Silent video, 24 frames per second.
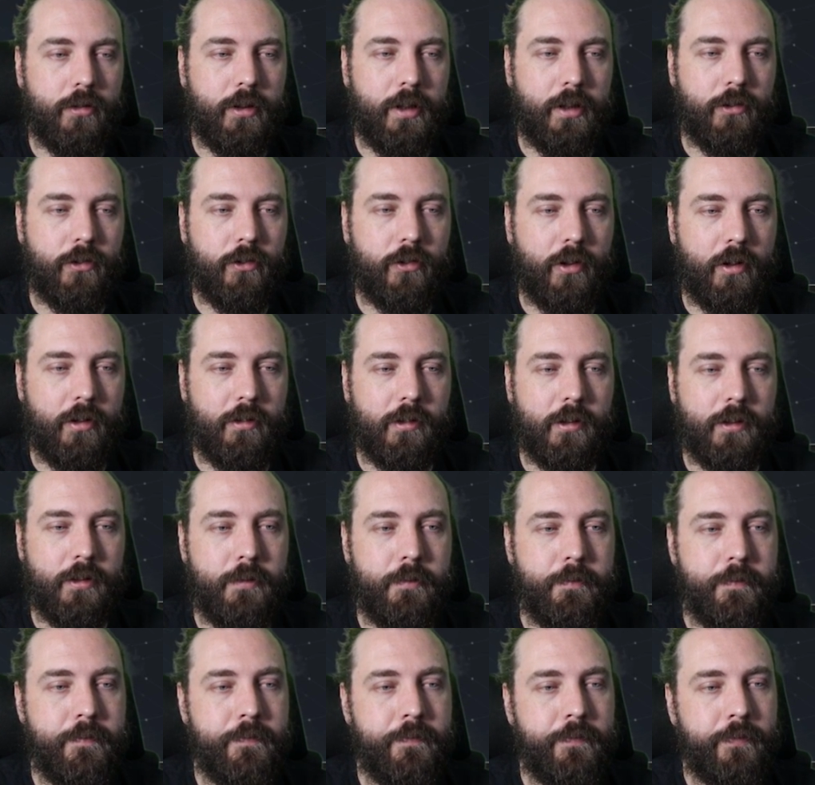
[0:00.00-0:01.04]
necessary.
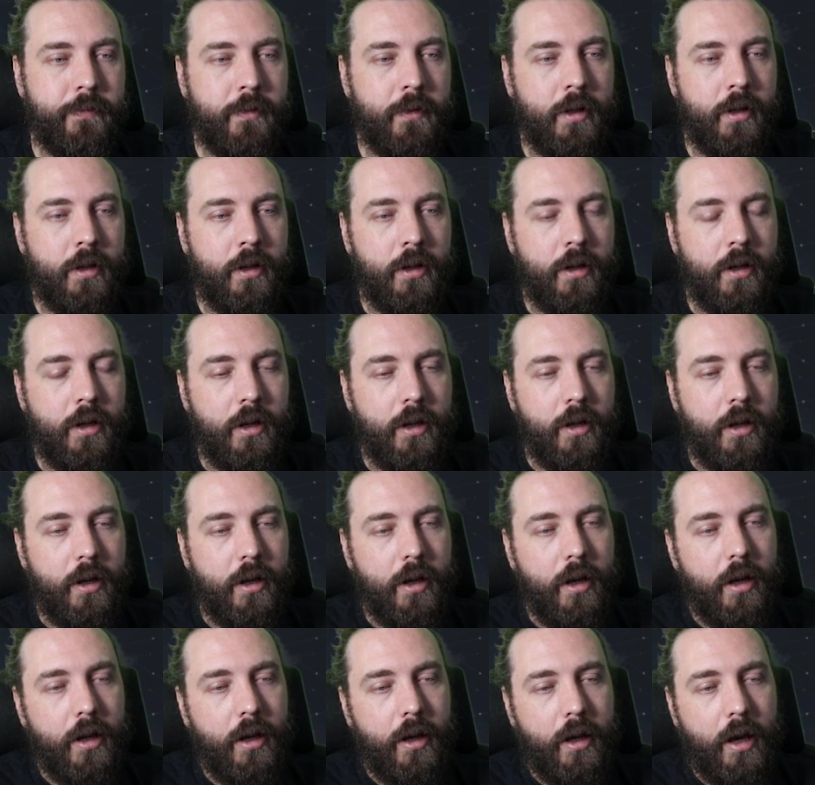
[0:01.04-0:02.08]

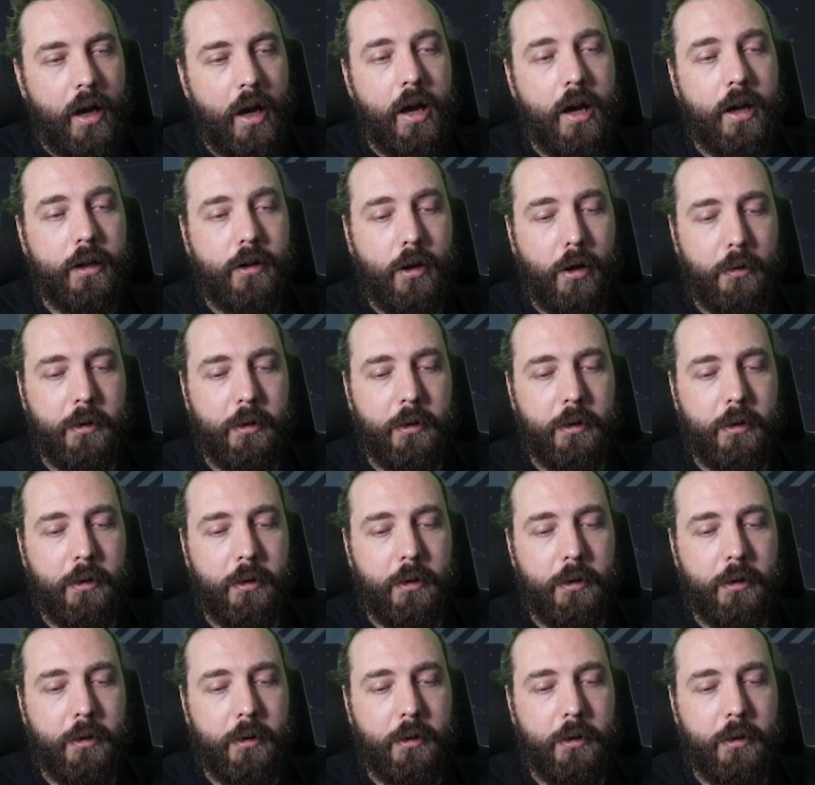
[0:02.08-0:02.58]
Go